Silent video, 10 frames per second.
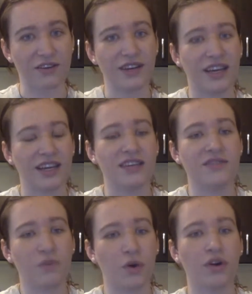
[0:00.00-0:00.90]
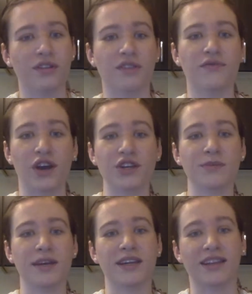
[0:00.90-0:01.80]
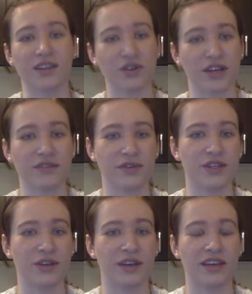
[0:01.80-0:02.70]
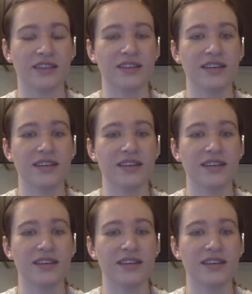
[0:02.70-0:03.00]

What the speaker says: is for the freshmen and the transfer students